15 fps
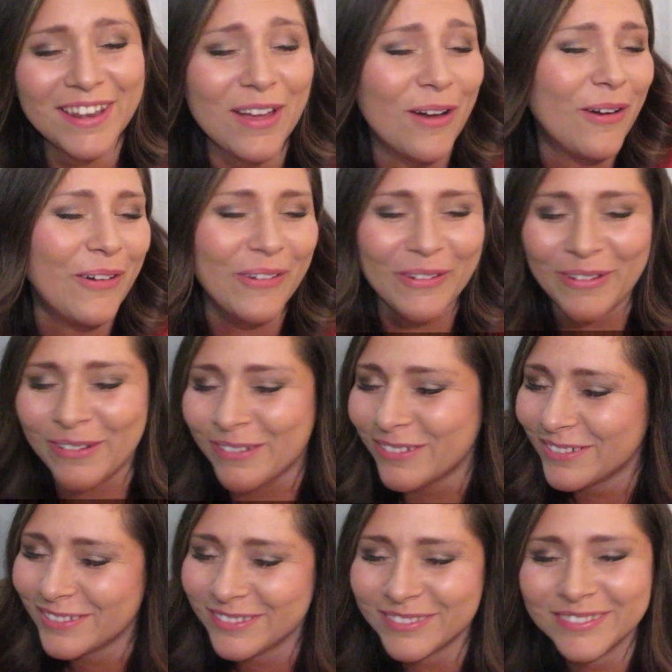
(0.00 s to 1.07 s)
No.
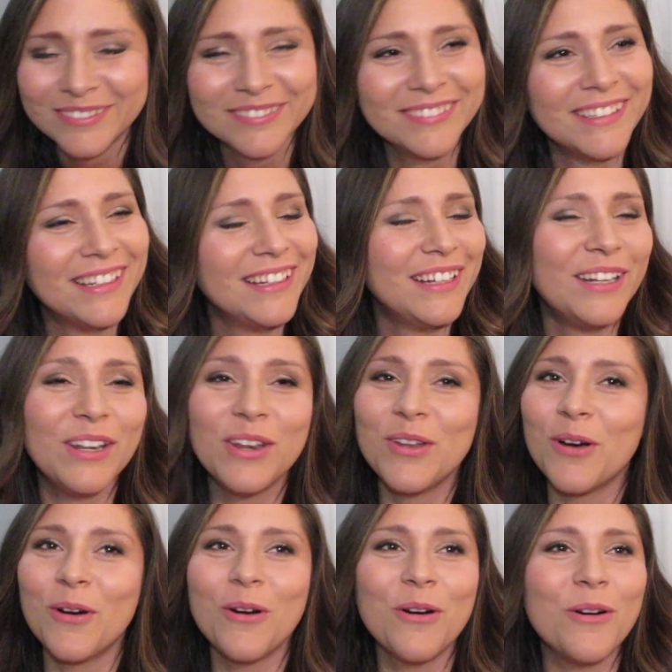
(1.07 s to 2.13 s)

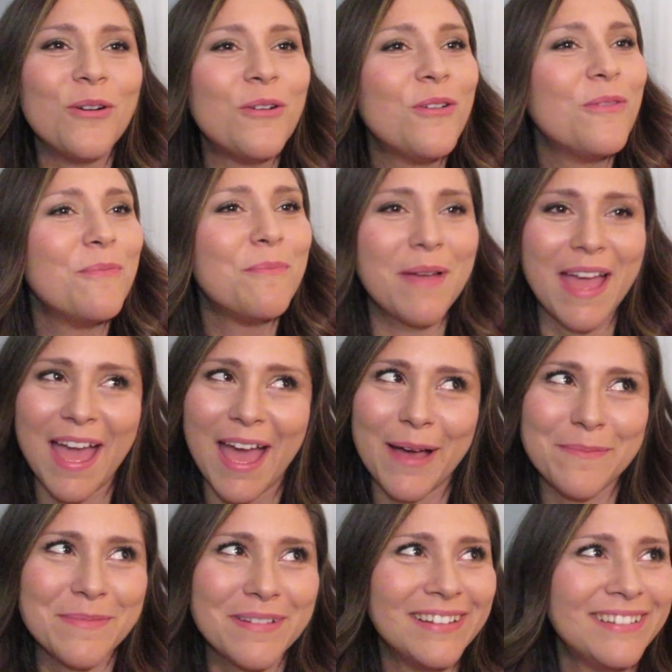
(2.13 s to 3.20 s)
No,
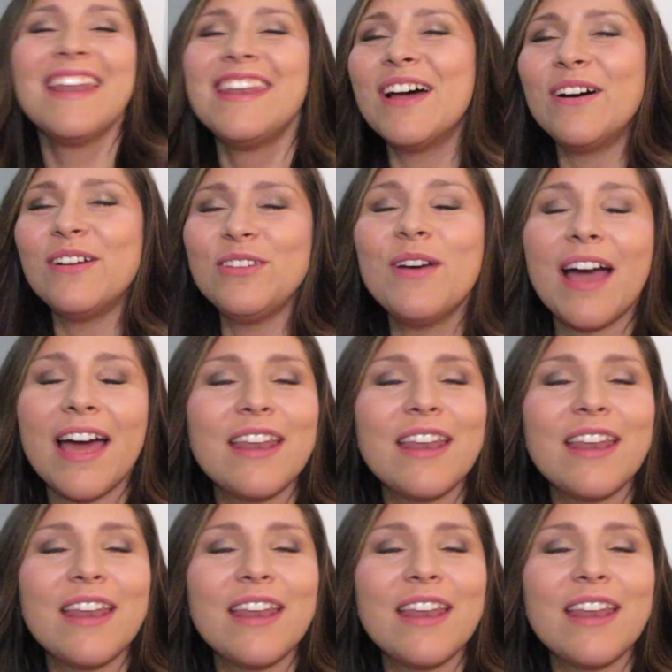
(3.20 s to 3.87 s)
ma'am. No, you